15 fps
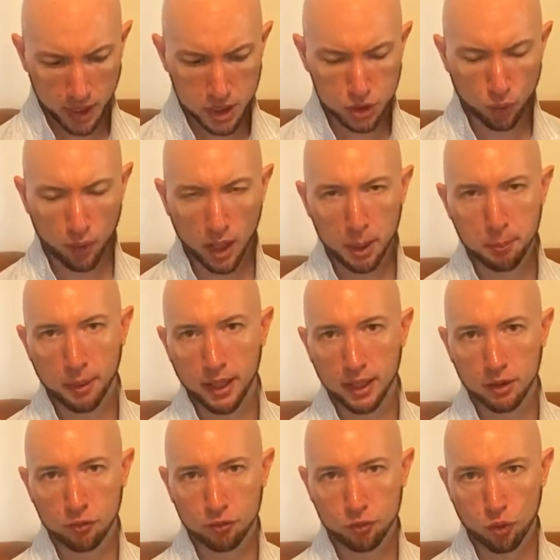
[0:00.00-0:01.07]
So I
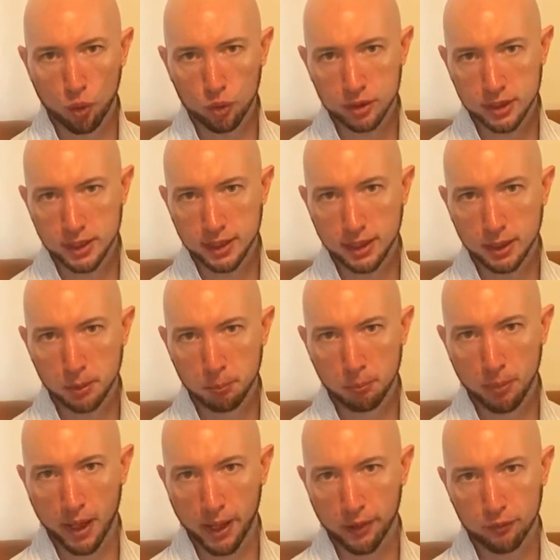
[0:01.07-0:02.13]
paid
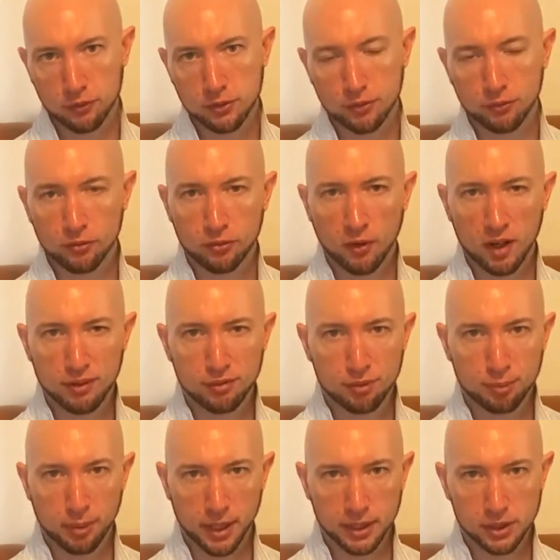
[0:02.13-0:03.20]

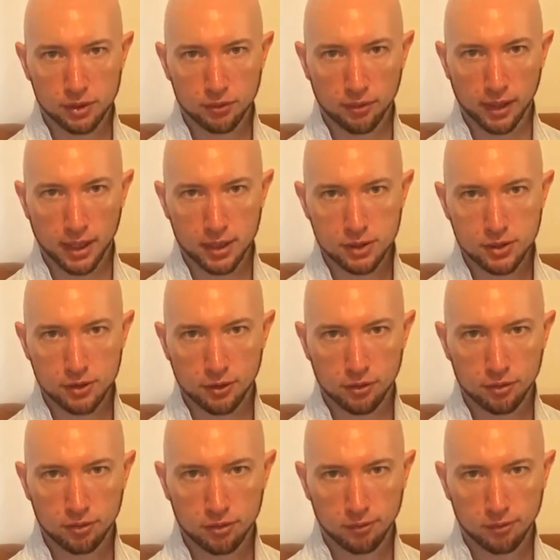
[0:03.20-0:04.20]
£14.05 for that stuff.